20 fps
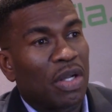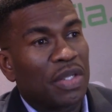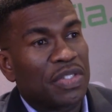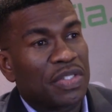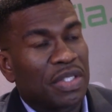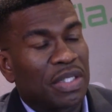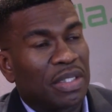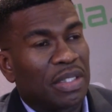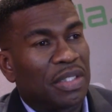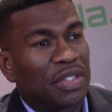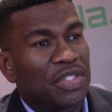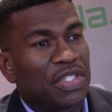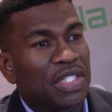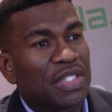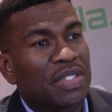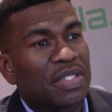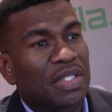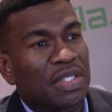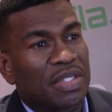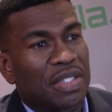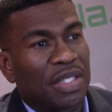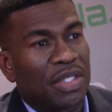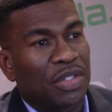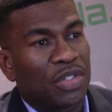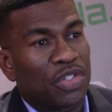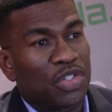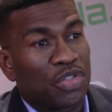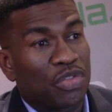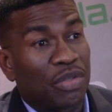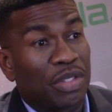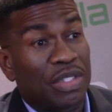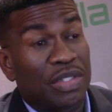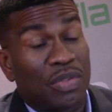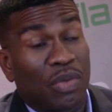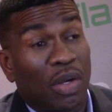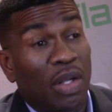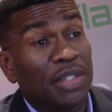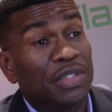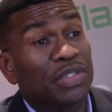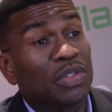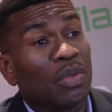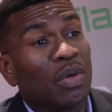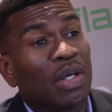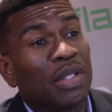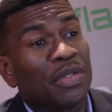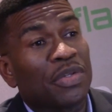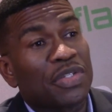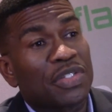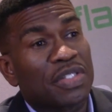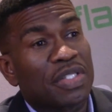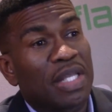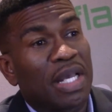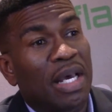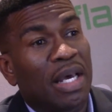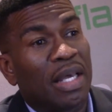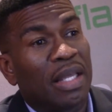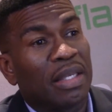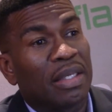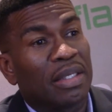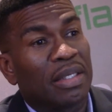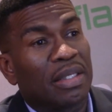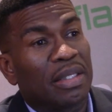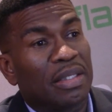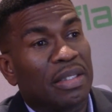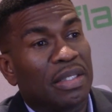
us in the logistics industry is to also understand